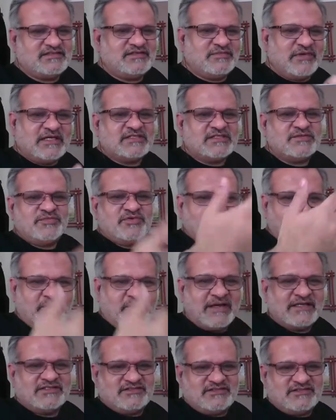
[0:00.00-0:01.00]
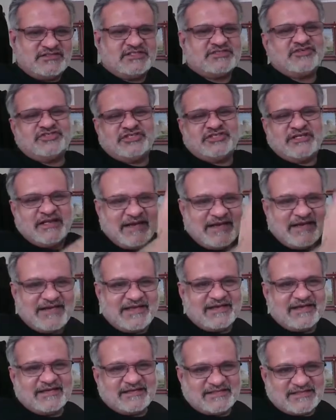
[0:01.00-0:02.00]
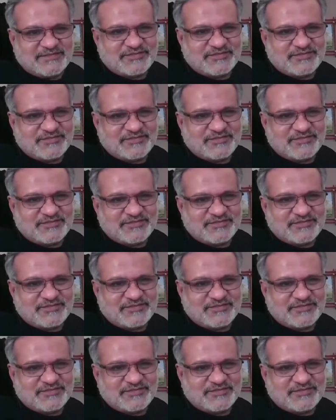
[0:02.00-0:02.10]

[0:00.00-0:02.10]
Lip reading: reminds me of my generation in India in